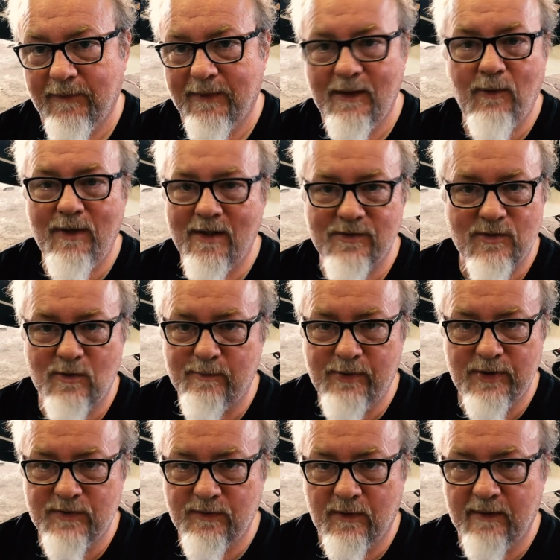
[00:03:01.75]
No one else is going to
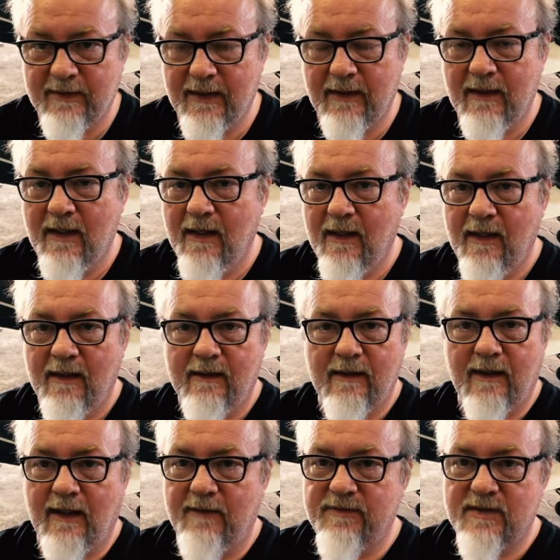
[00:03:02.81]
push for it.
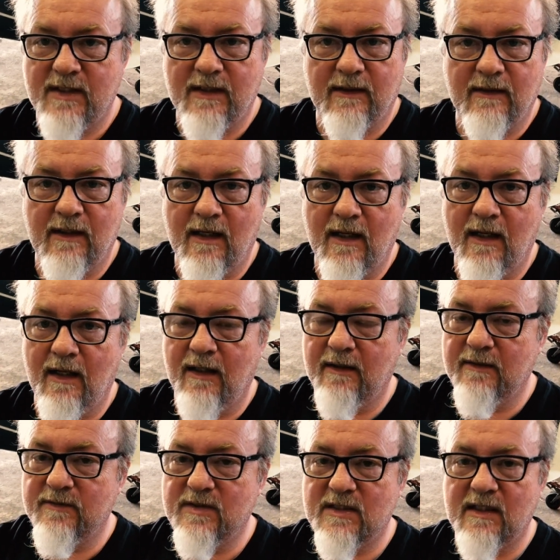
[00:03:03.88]
I've seen a lot
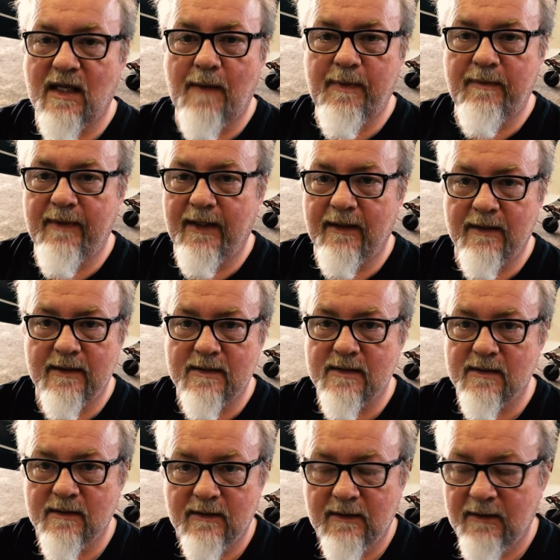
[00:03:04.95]
of sloppy
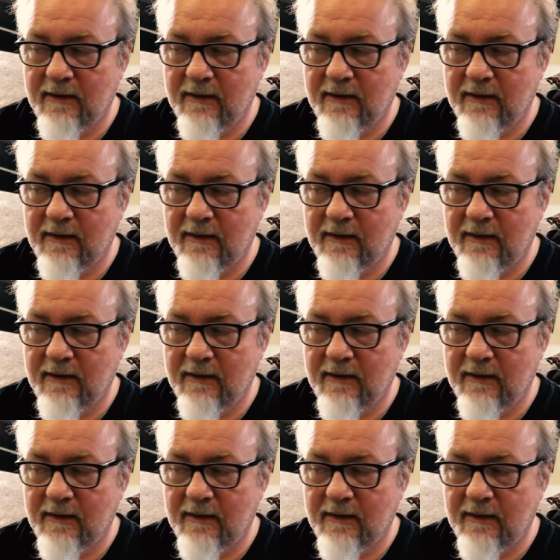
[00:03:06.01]
maintenance.